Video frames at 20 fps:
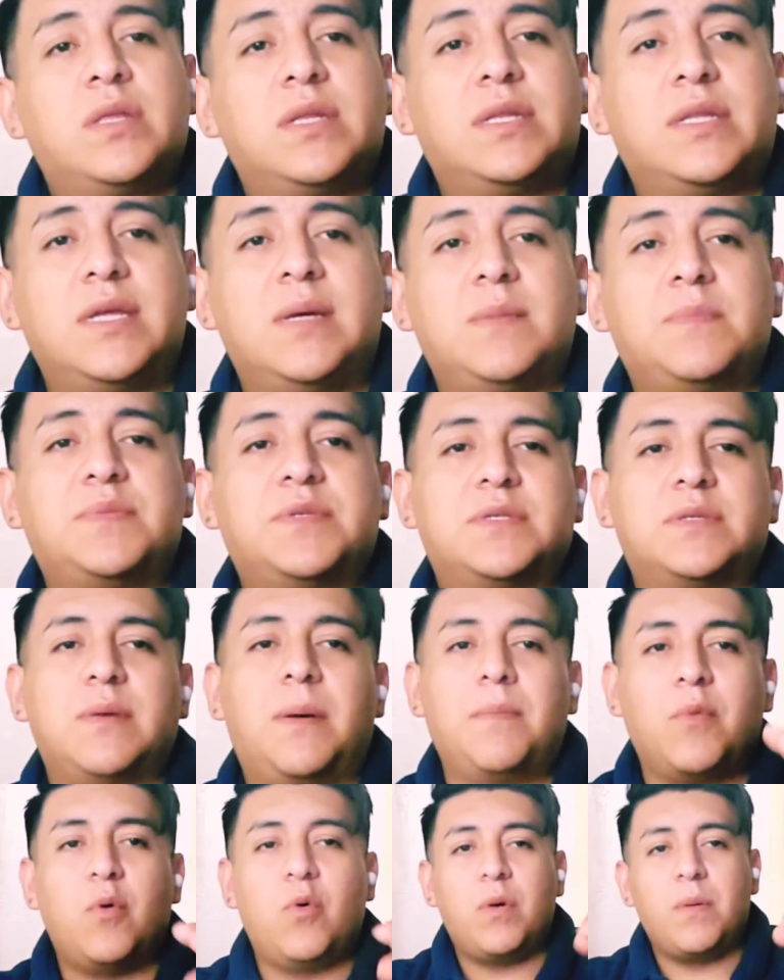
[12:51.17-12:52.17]
the dips,
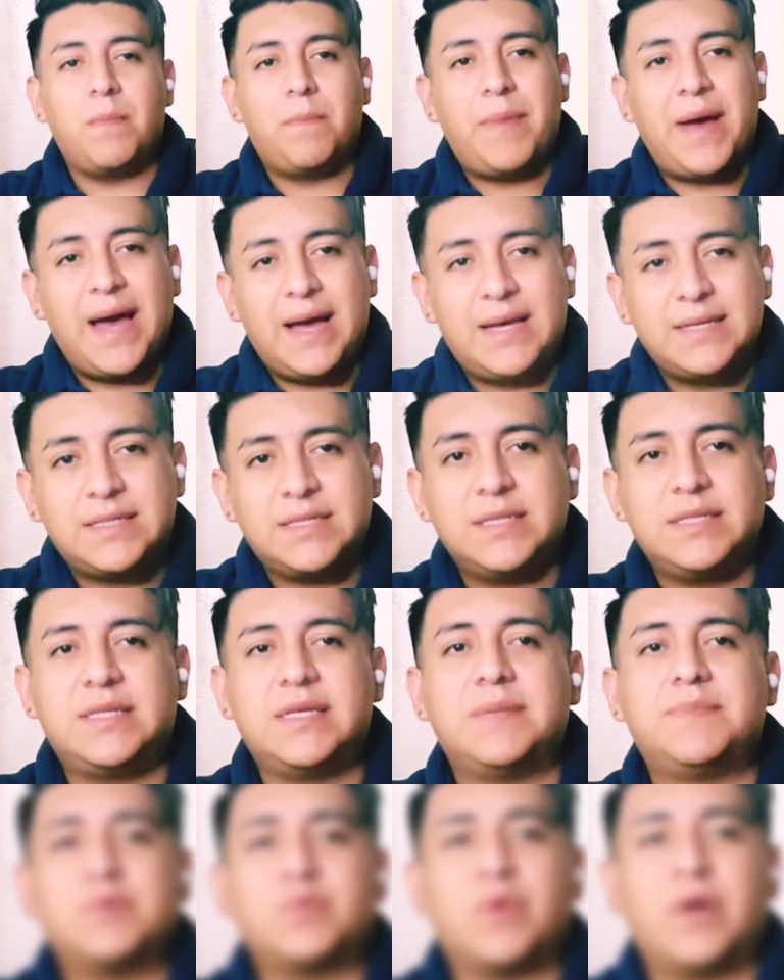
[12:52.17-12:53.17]
I'm going past the
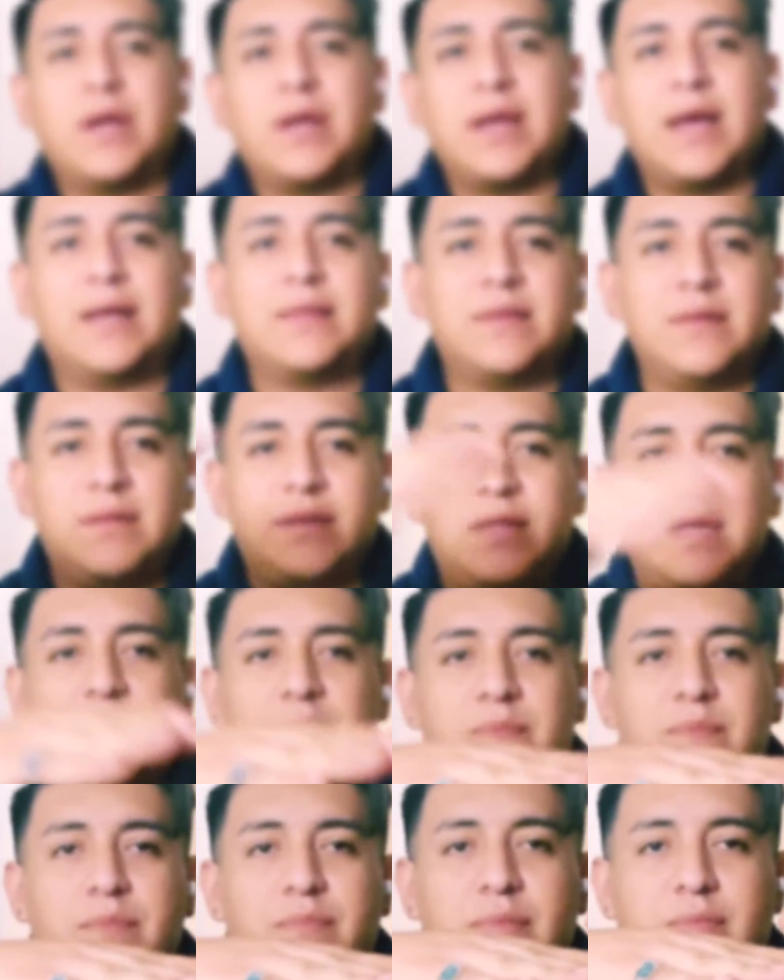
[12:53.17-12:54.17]
dips where I got the
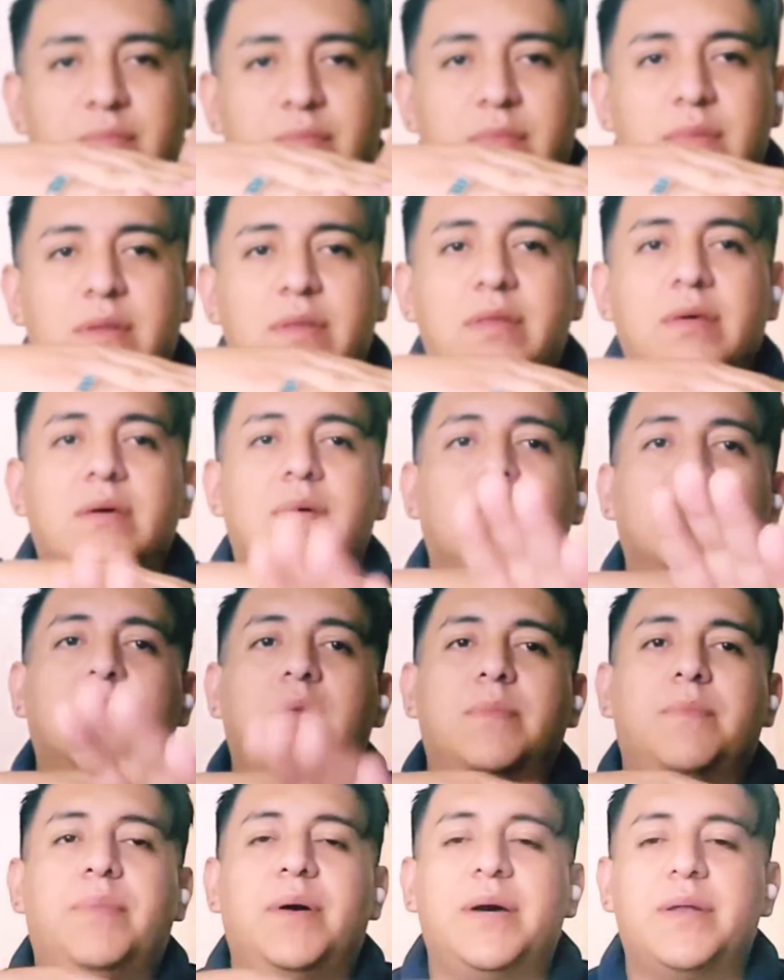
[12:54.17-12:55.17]
dip,
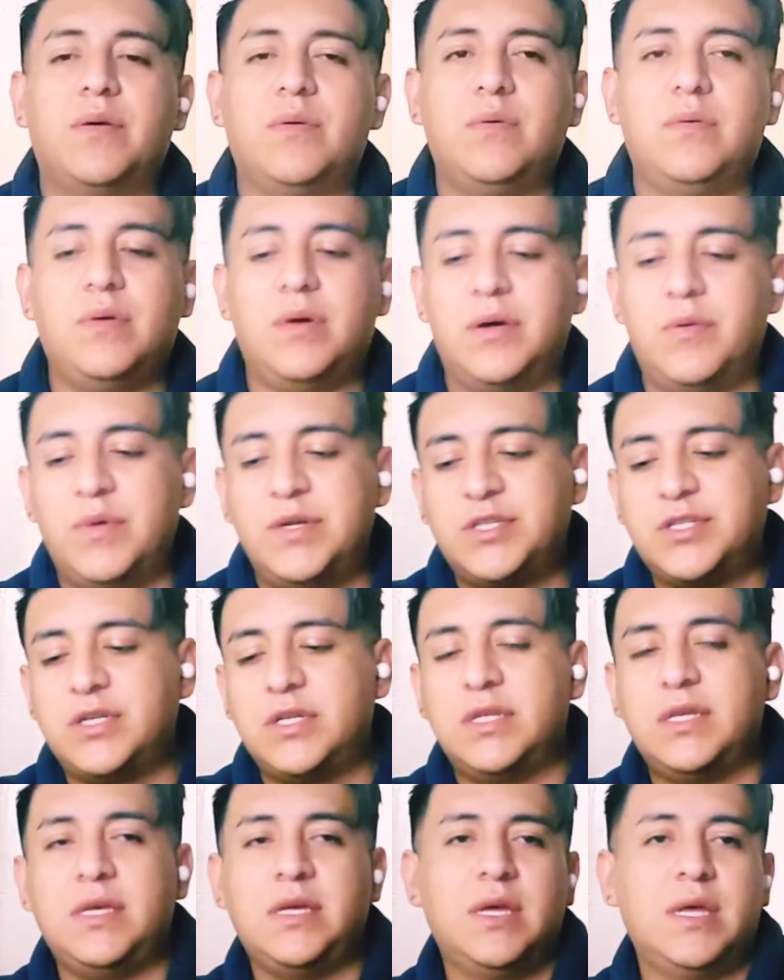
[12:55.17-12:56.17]
the puddle
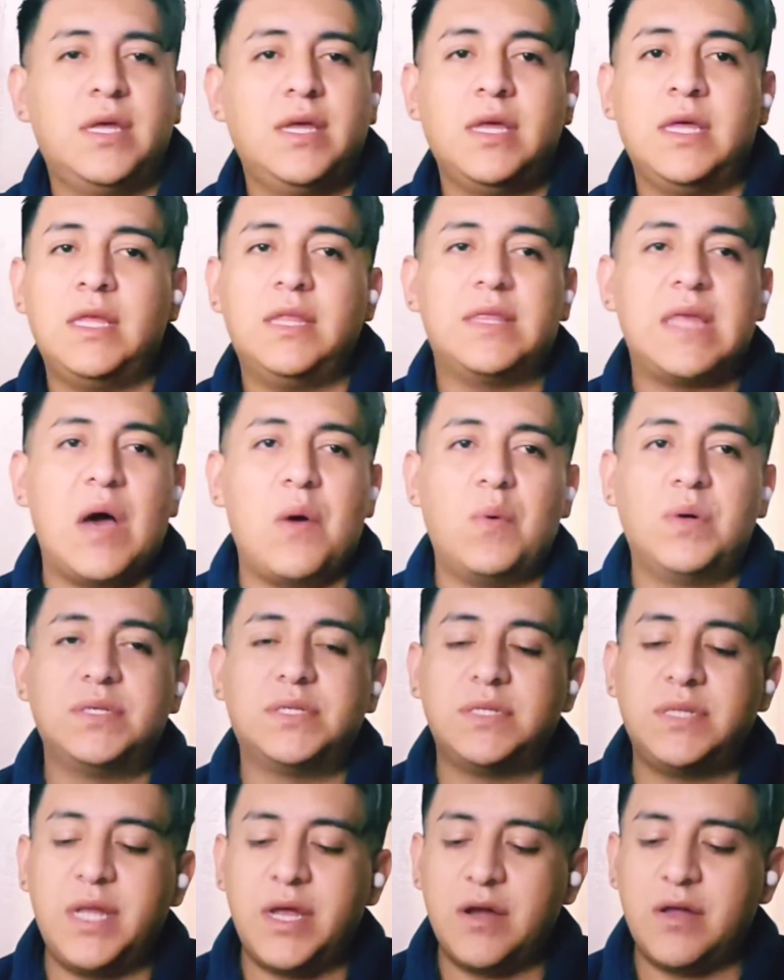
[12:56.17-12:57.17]
originally. That
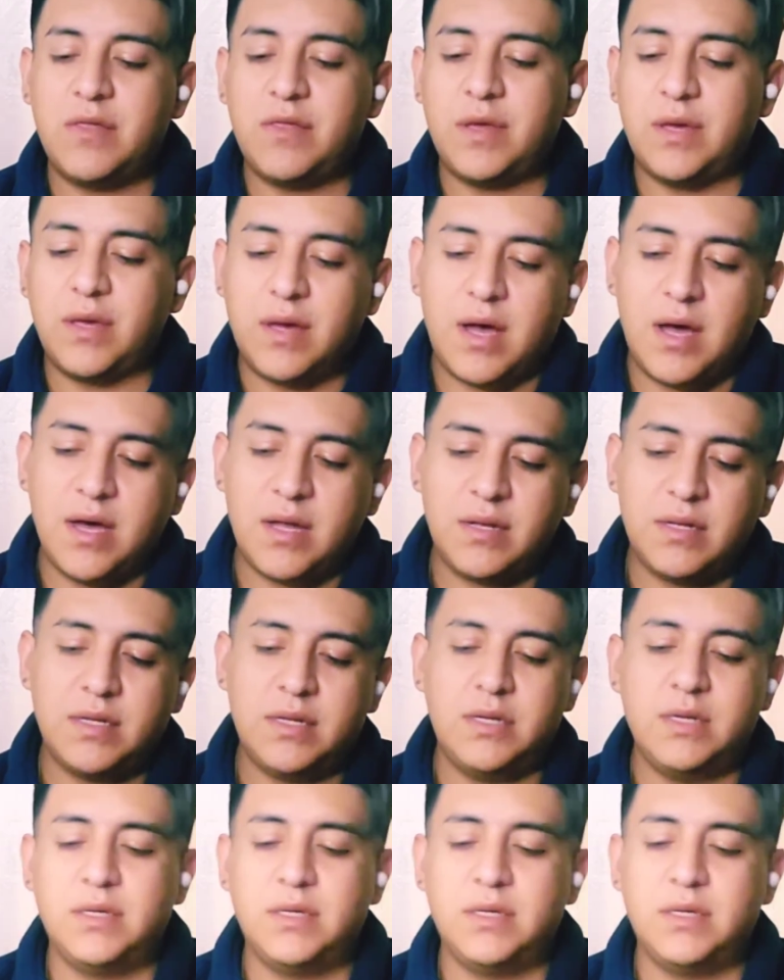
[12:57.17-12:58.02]
wasn't there, thank God.